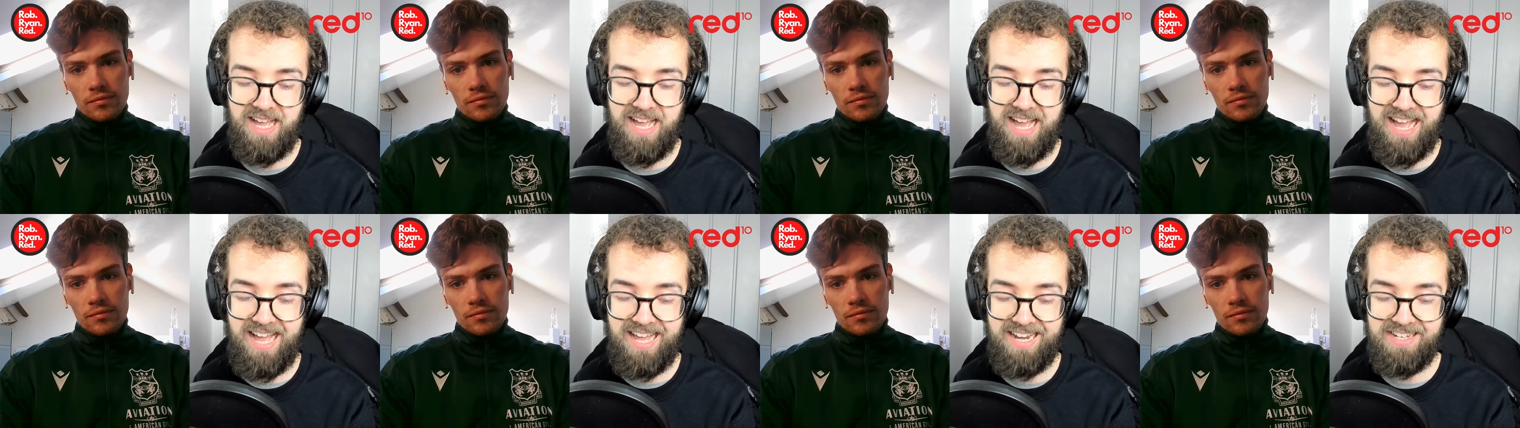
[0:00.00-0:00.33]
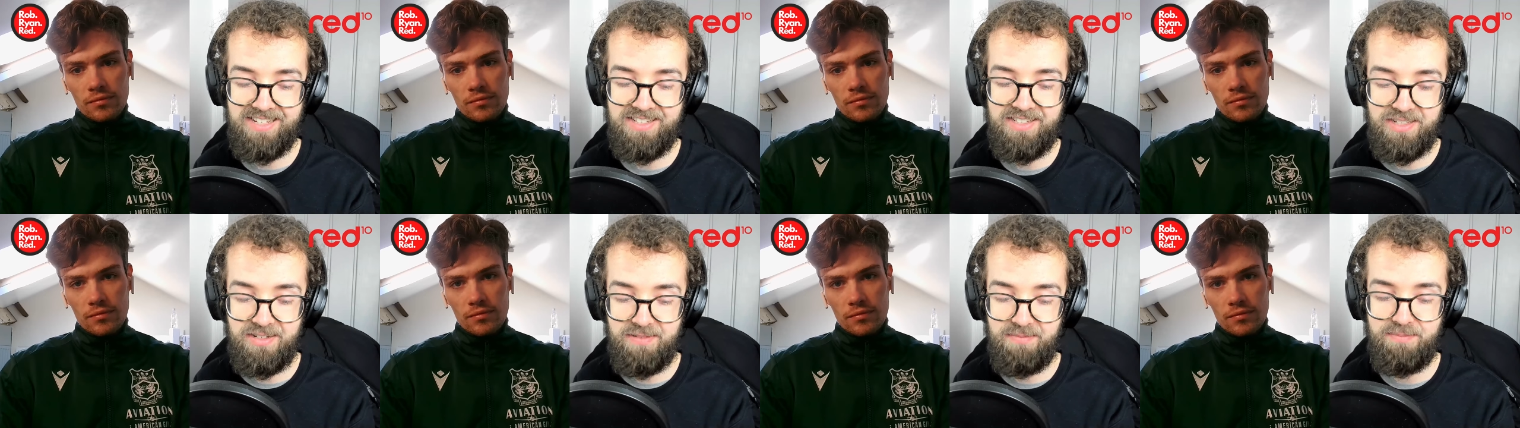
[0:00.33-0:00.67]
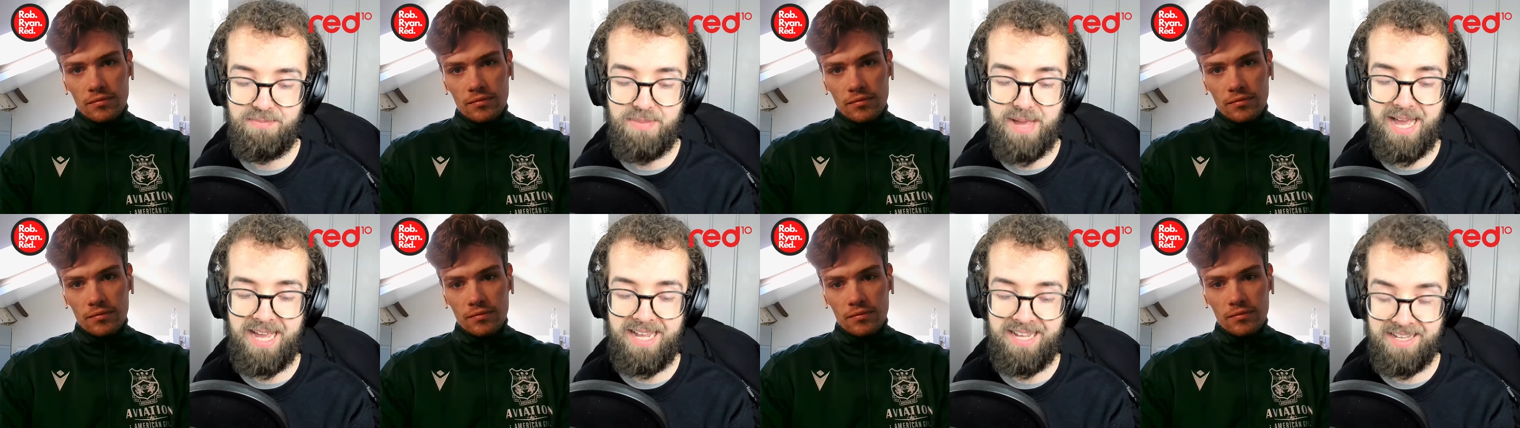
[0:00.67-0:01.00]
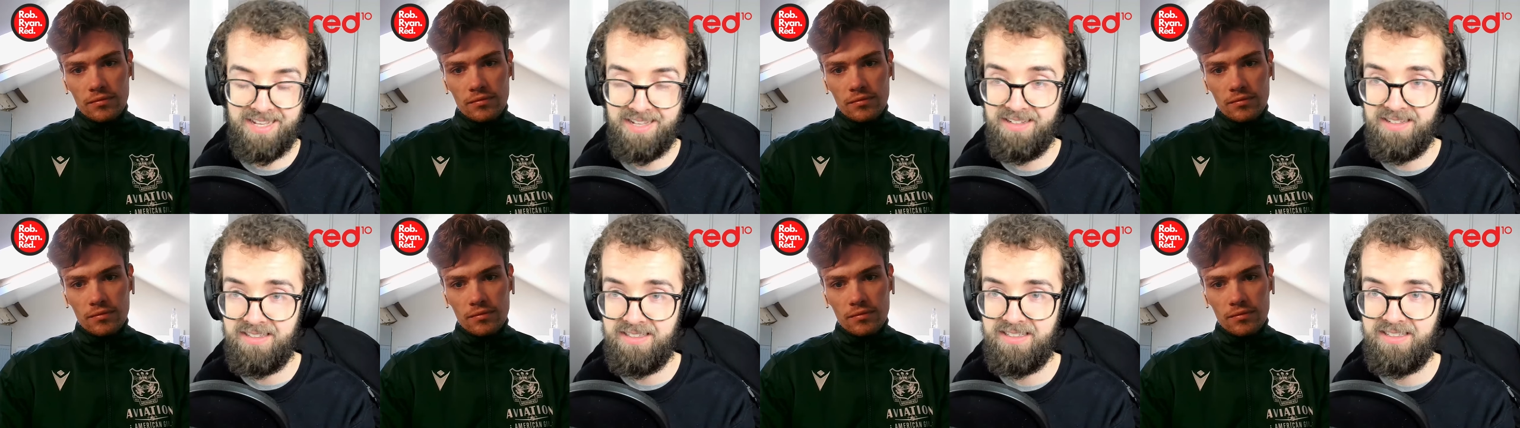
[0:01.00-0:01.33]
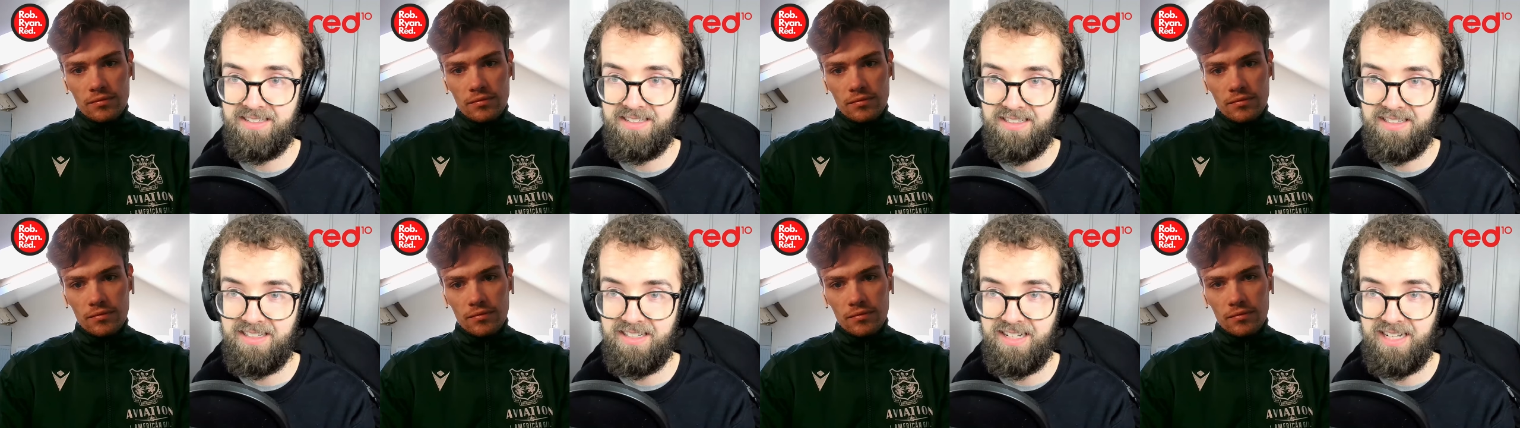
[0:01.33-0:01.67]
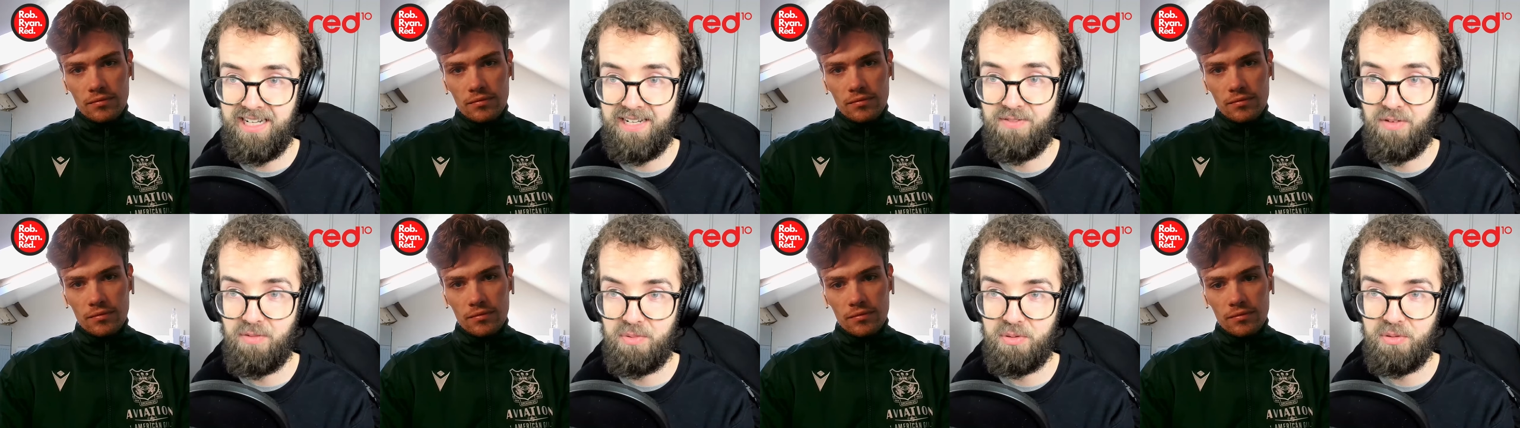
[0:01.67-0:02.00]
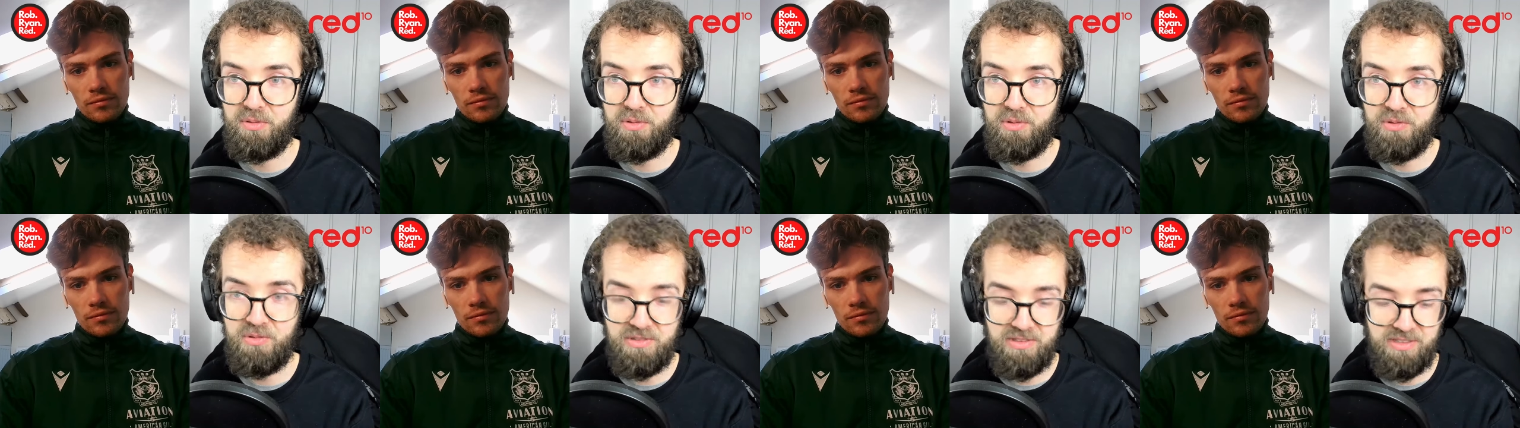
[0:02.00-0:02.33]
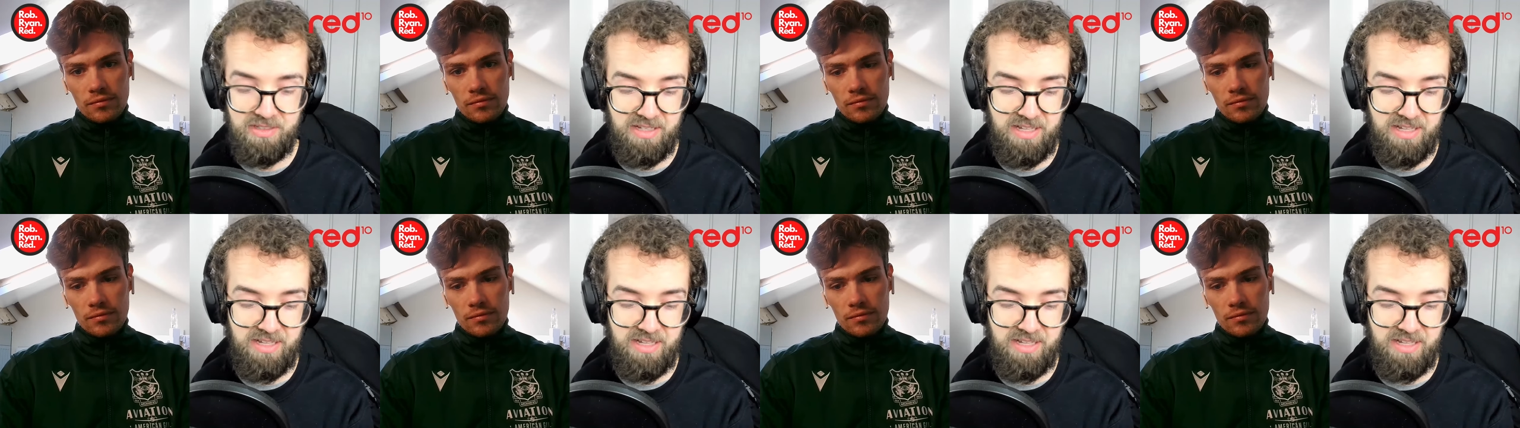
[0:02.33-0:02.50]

Speaker 1: Alisson Becker at Liverpool